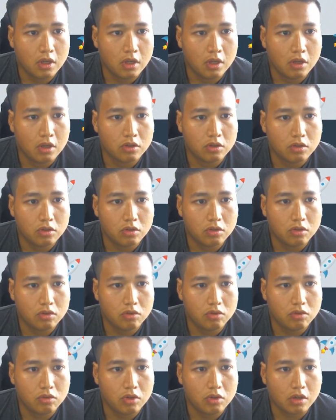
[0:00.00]
So you
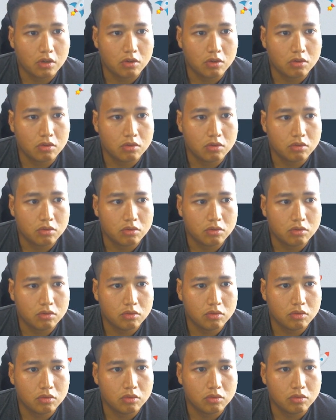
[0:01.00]
can go
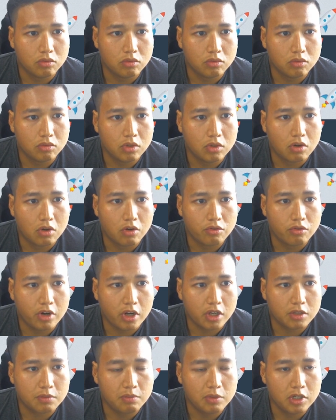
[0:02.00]
to the
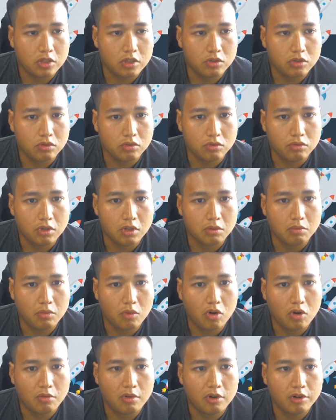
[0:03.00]
contracts page to read more
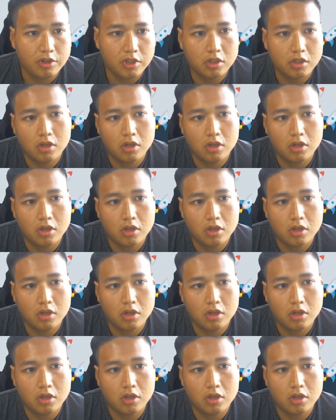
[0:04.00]
about it.